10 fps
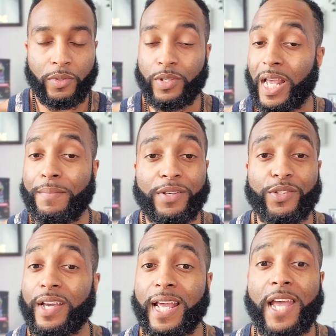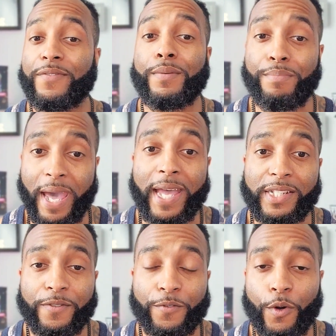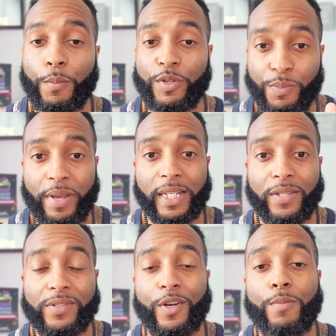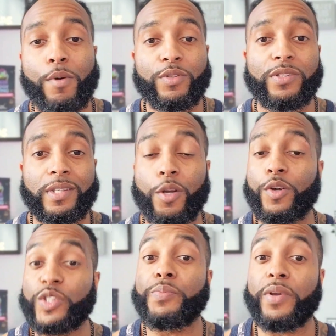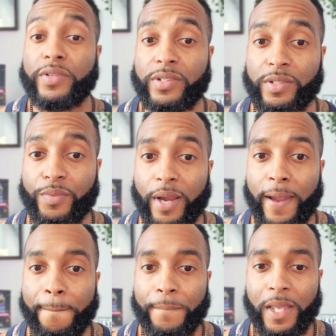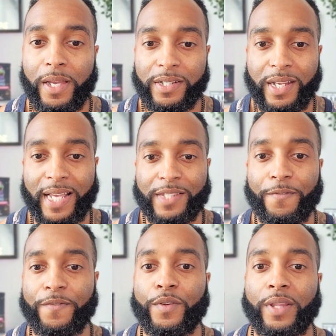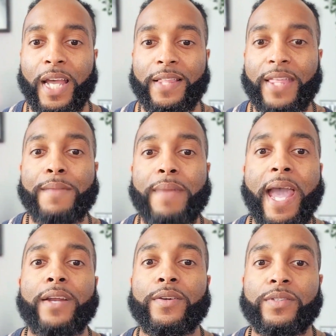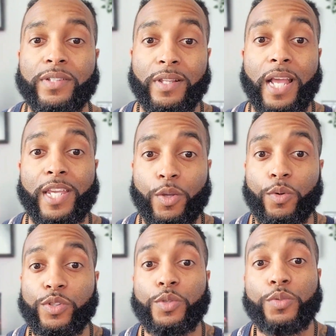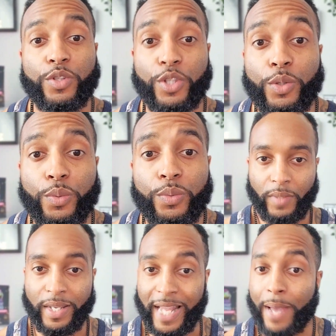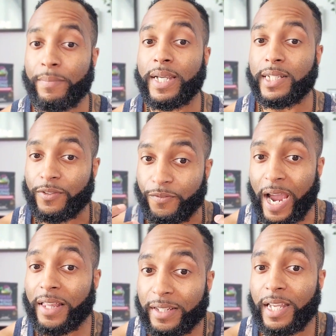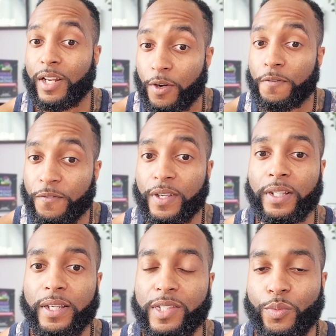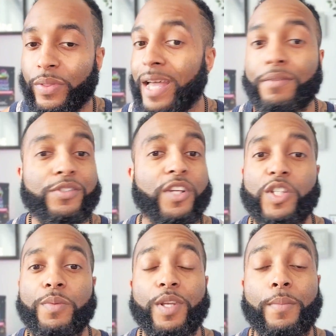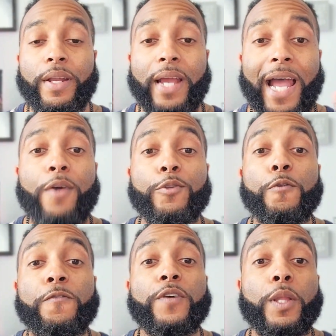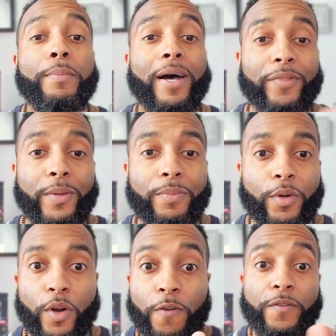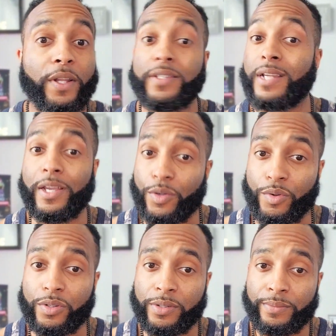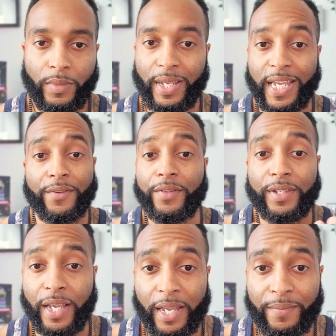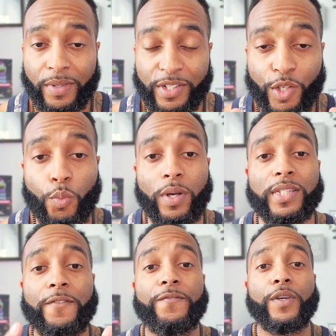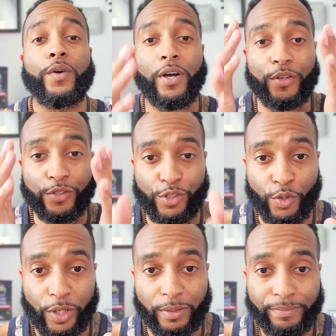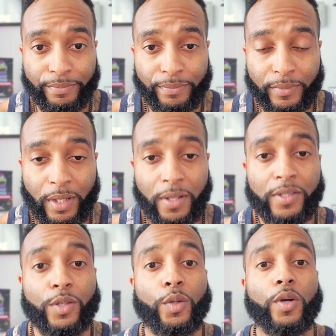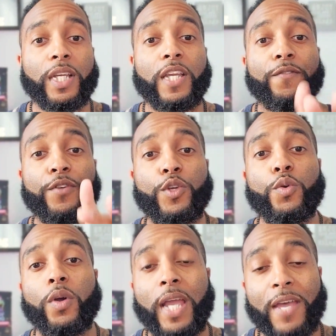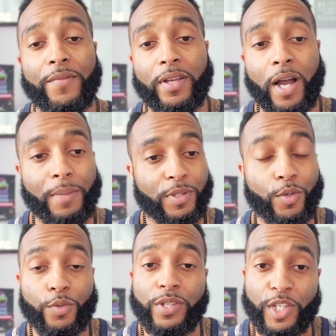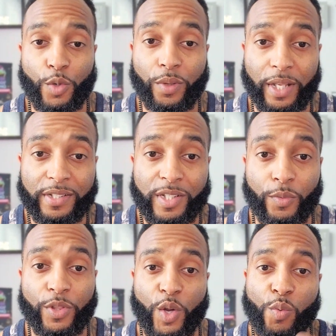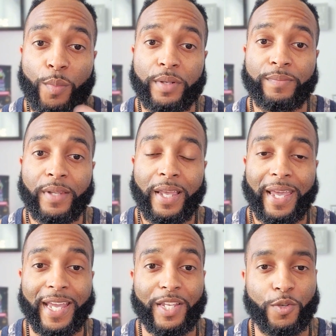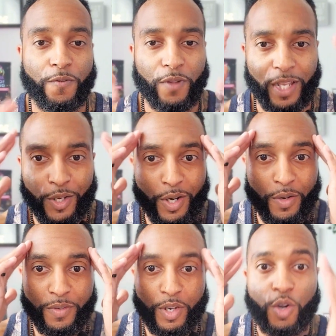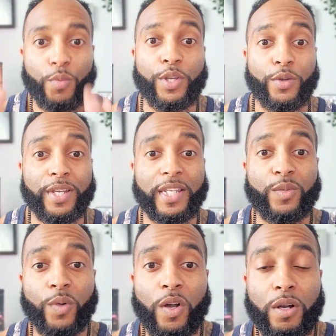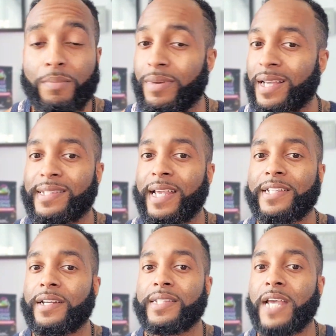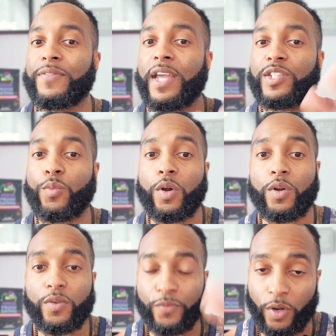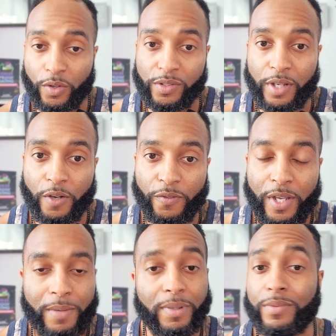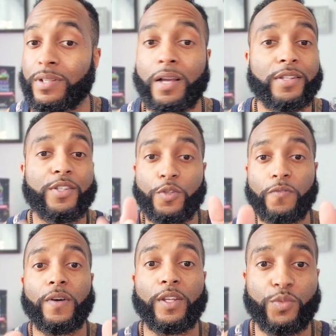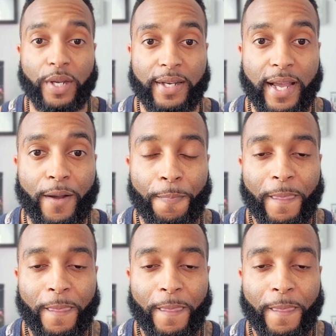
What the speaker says: So that means you got to have compassion for her perspectives and her emotions and her experiences, right? She has to feel like they matter just like yours do to you. And that means validate her feelings without judgment, no matter how you feel about them. They're her feelings, not yours. End of the day, she wants to feel understood. So look, if you are having obstacles in your relationship with your woman and you feel like you're not knowing where you're getting it wrong, I'm not saying she doesn't have things to work on for herself, but I'm talking to you fellas right now.